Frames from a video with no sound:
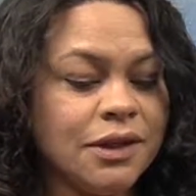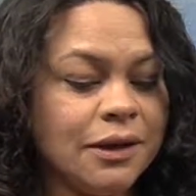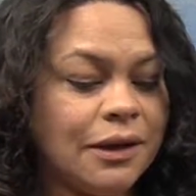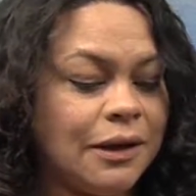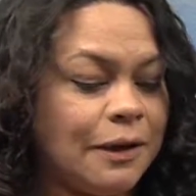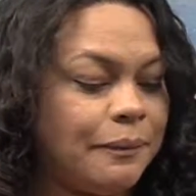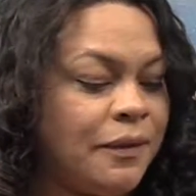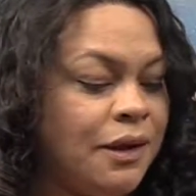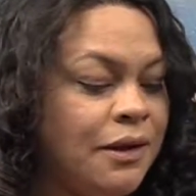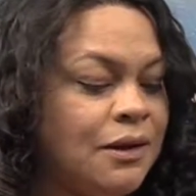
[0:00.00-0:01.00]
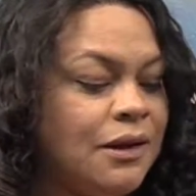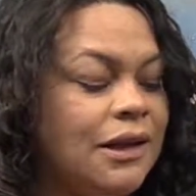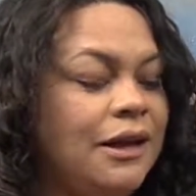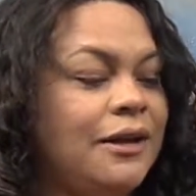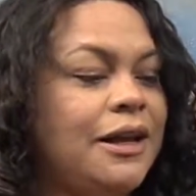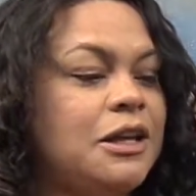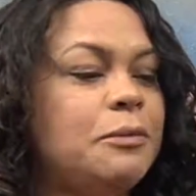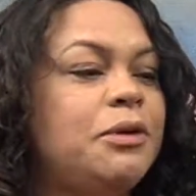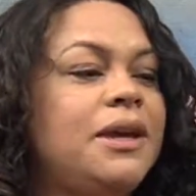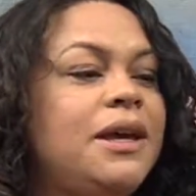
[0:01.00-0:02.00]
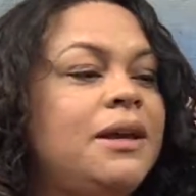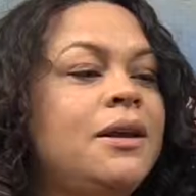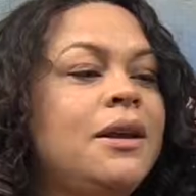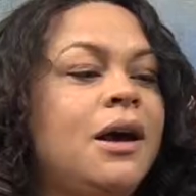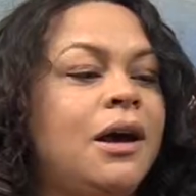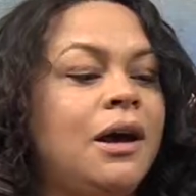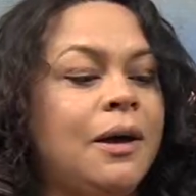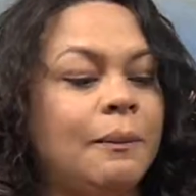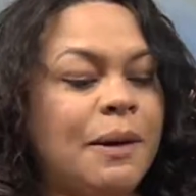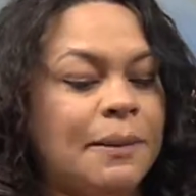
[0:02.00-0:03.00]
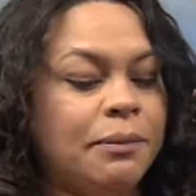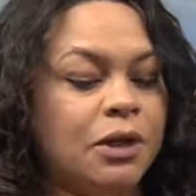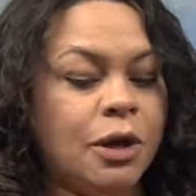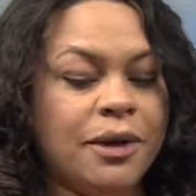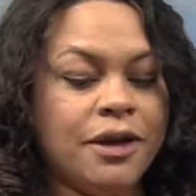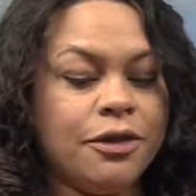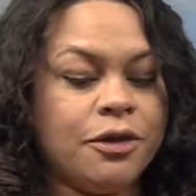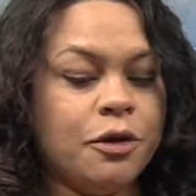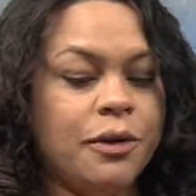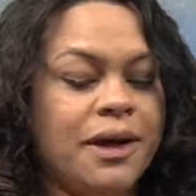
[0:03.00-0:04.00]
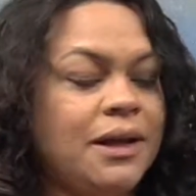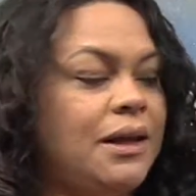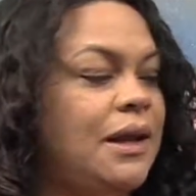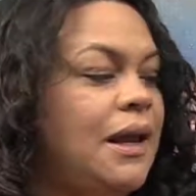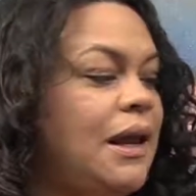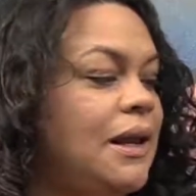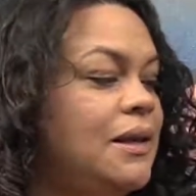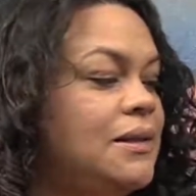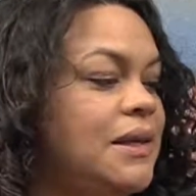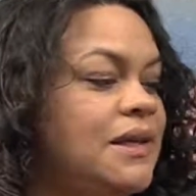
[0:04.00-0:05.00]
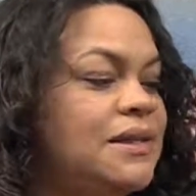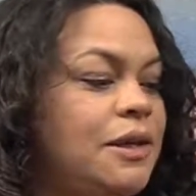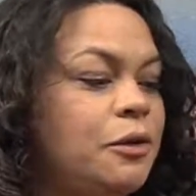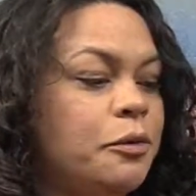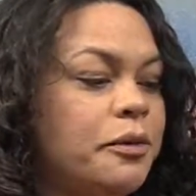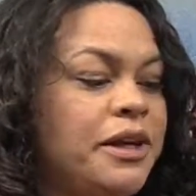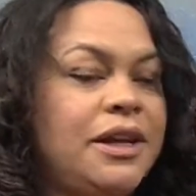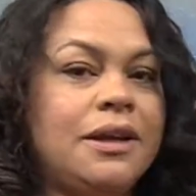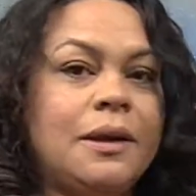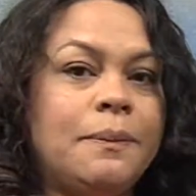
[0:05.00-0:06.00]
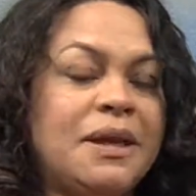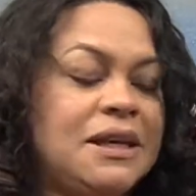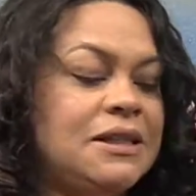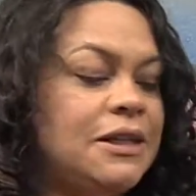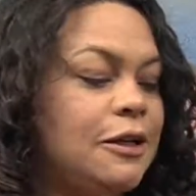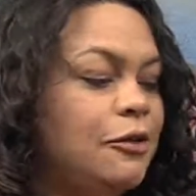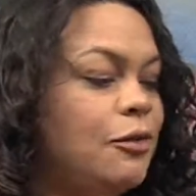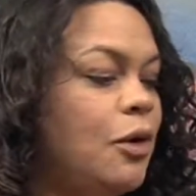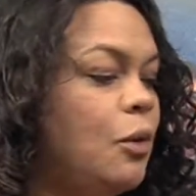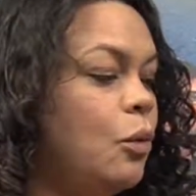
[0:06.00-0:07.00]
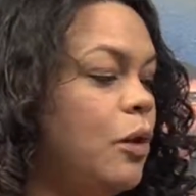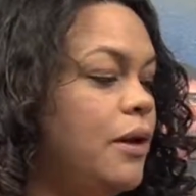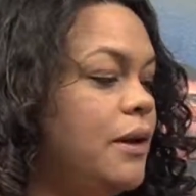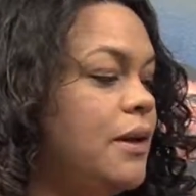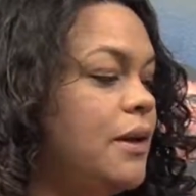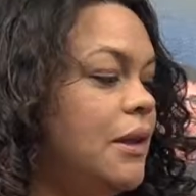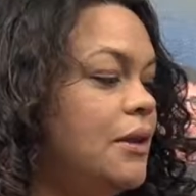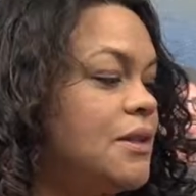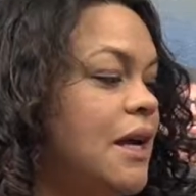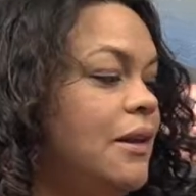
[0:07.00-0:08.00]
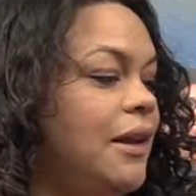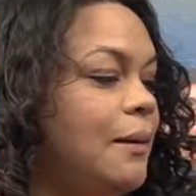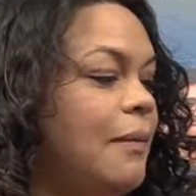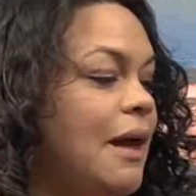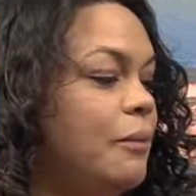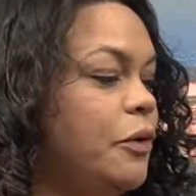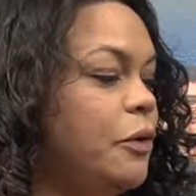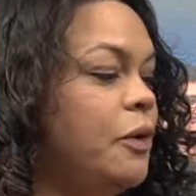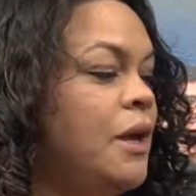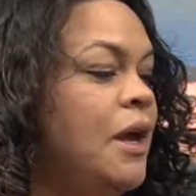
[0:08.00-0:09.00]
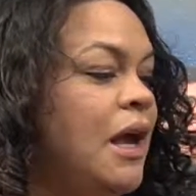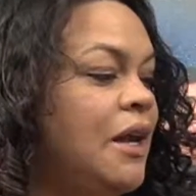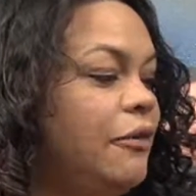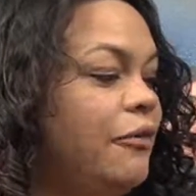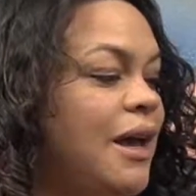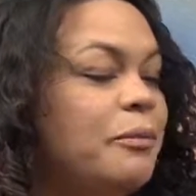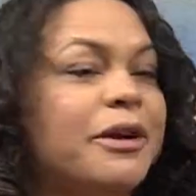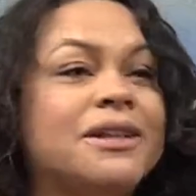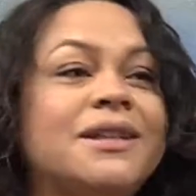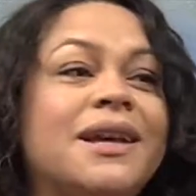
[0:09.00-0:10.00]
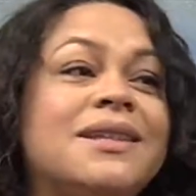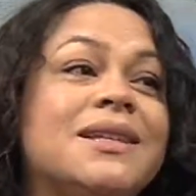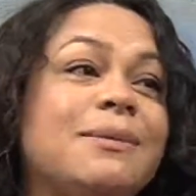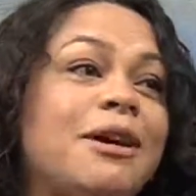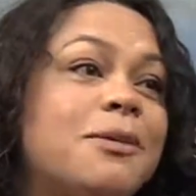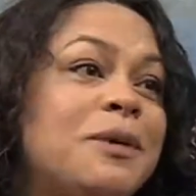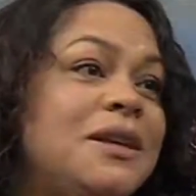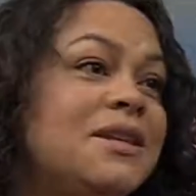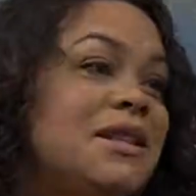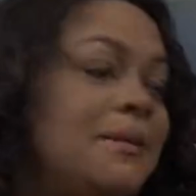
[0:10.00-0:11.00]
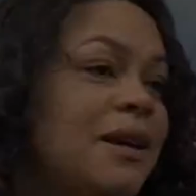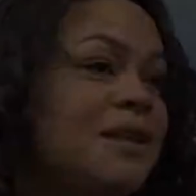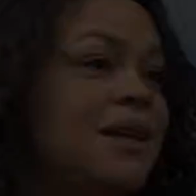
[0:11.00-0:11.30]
Um, the clarinet, you play it um, by blowing through it, and it has a single reed, a piece of wood that looks kind of like a bamboo, and it vibrates against the mouthpiece to make a